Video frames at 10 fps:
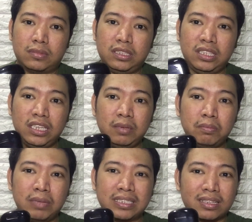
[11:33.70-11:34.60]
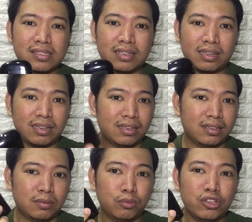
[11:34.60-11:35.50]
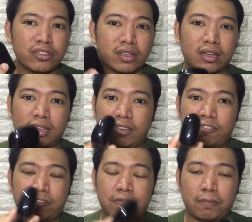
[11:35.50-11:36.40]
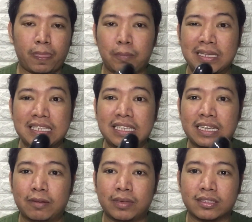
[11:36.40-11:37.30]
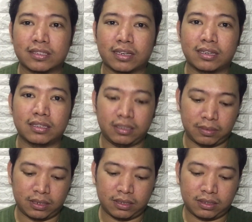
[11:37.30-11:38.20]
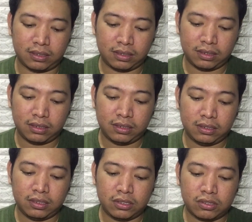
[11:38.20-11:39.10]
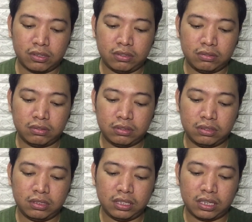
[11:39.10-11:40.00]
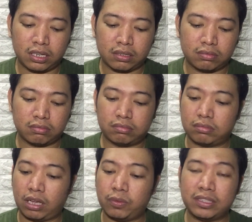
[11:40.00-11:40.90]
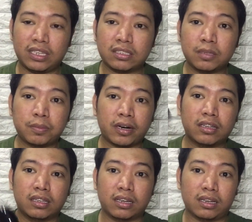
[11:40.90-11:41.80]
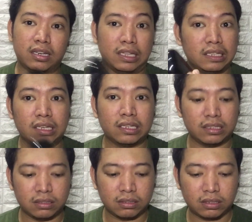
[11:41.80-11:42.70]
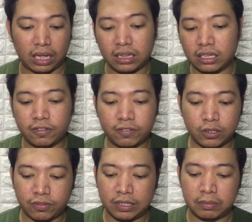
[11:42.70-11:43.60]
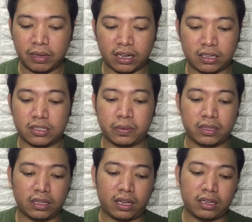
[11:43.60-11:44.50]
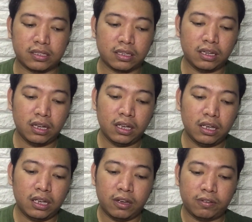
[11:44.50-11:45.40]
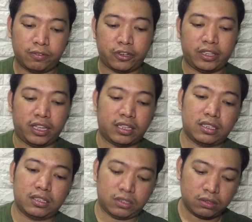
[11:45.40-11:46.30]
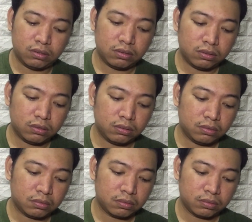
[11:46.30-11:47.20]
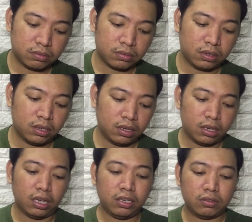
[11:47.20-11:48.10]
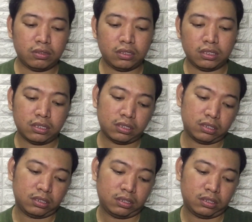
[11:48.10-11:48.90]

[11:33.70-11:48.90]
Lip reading: hindi masakit sa bulsa if masira man siya, di ba? So yun nga, I will test the product and then I'll give you a feedback as well, guys, for that. So, ayun.